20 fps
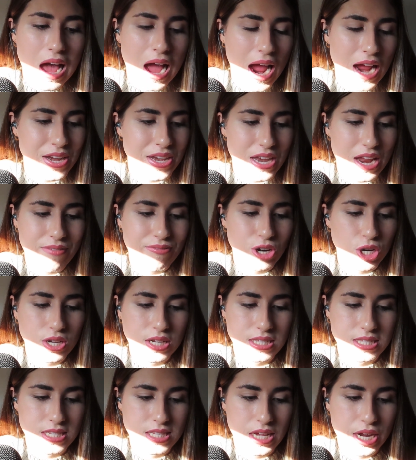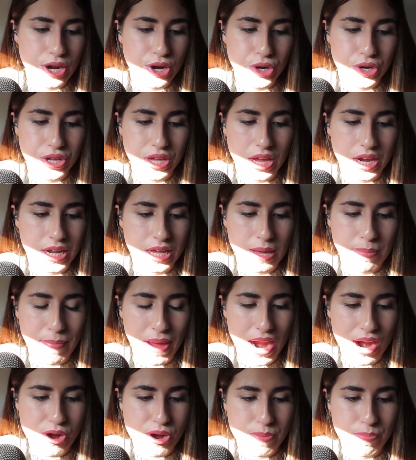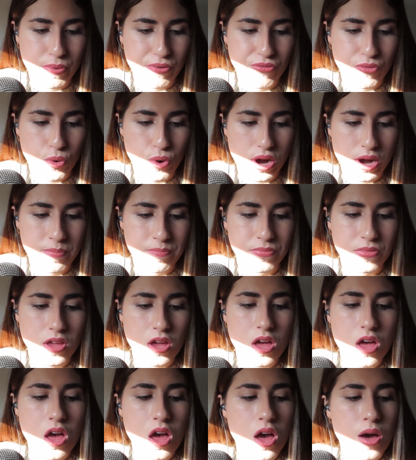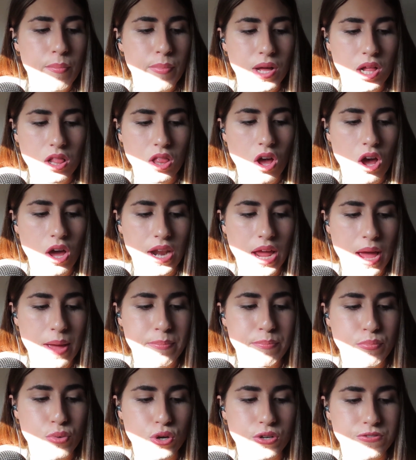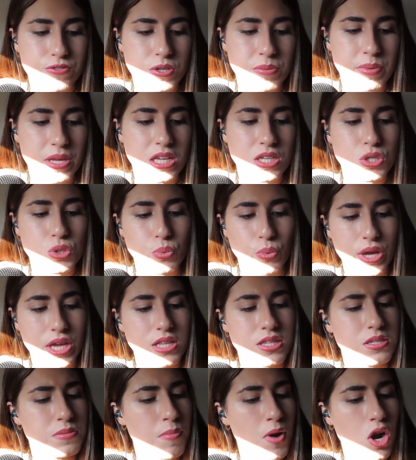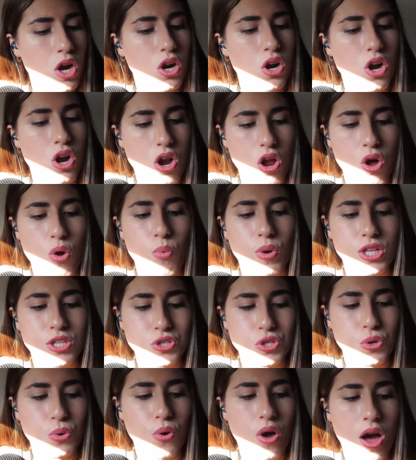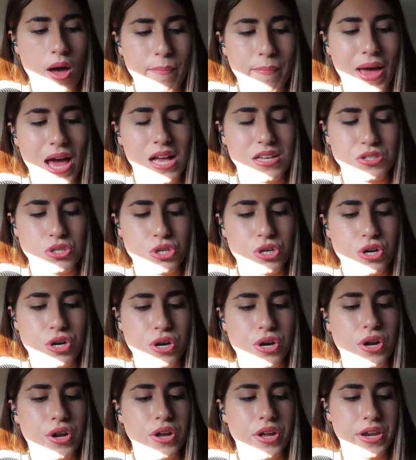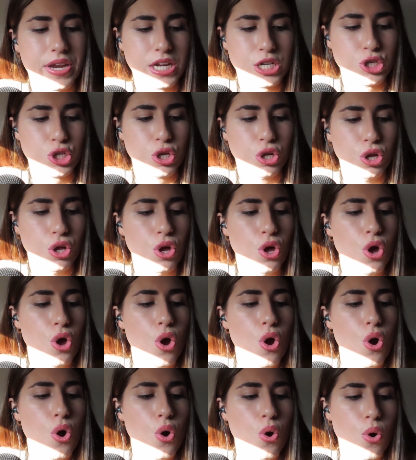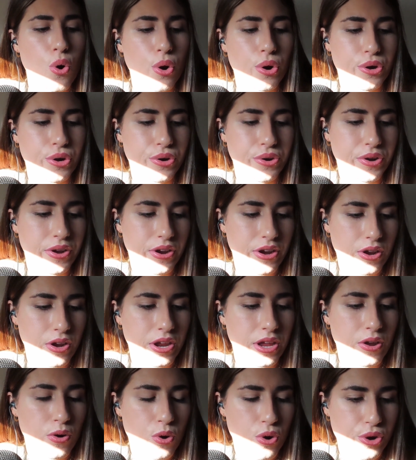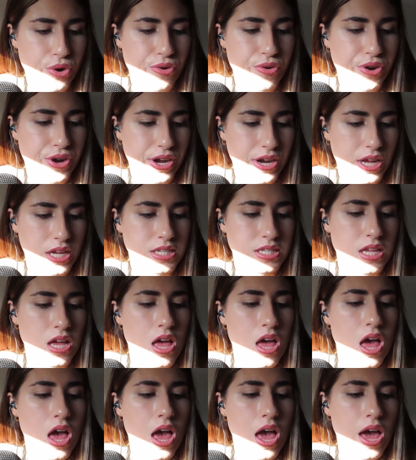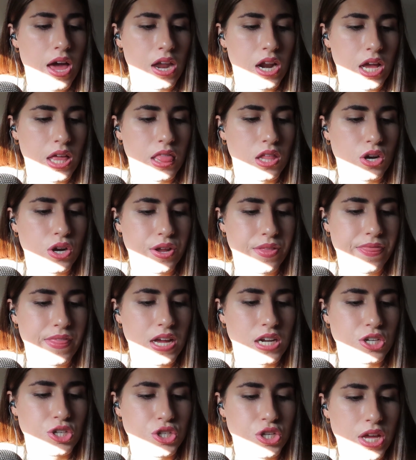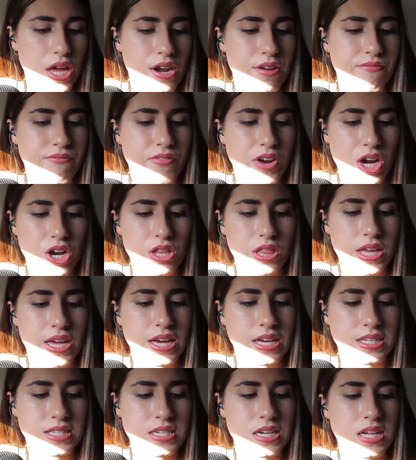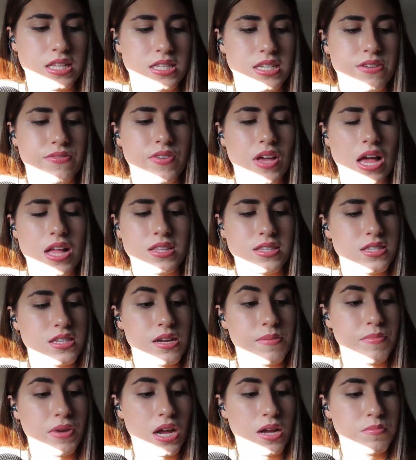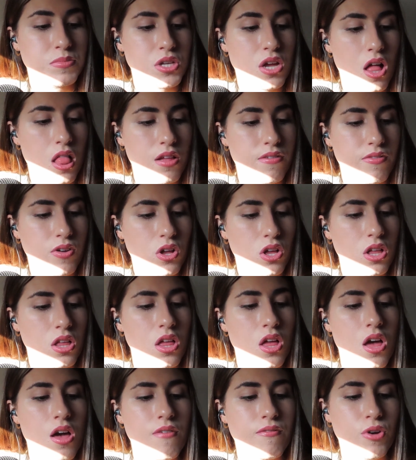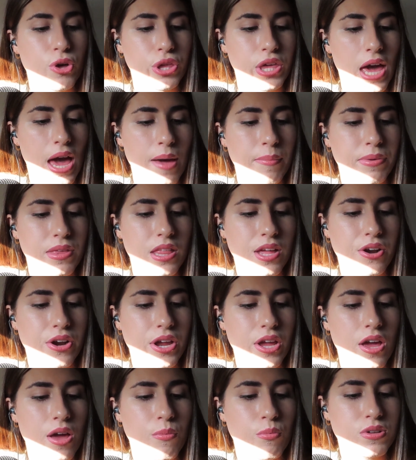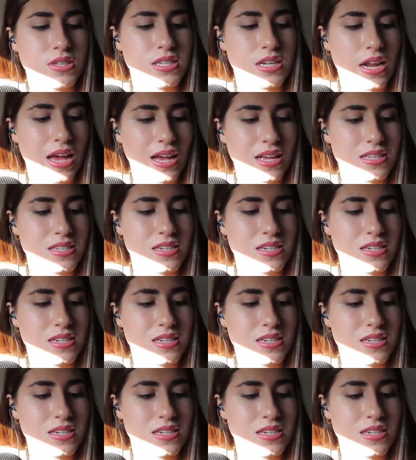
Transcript: I'd never considered getting a parrot before, but Claudette proved to be a sweet, smart girl once you got past her initial orneriness, and I learned that she had a fairly extensive and sometimes colorful vocabulary and was an